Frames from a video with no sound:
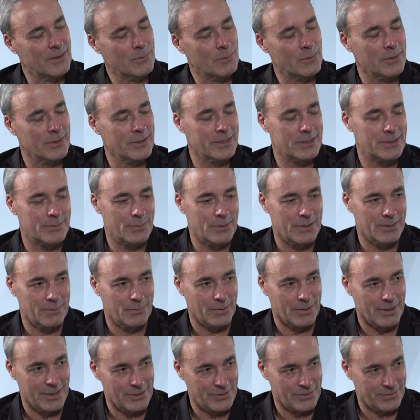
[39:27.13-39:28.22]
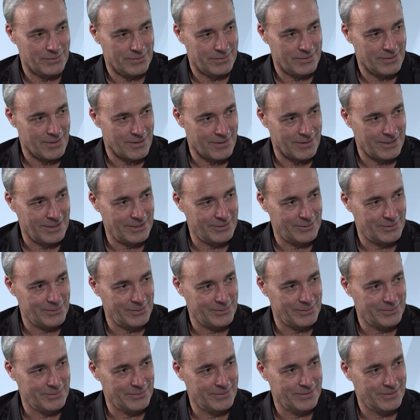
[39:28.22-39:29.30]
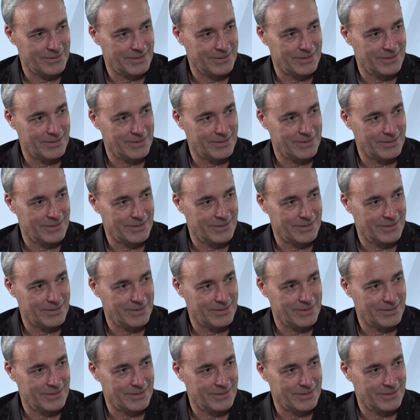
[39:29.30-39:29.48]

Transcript: Well, it's been a pleasure talking to you.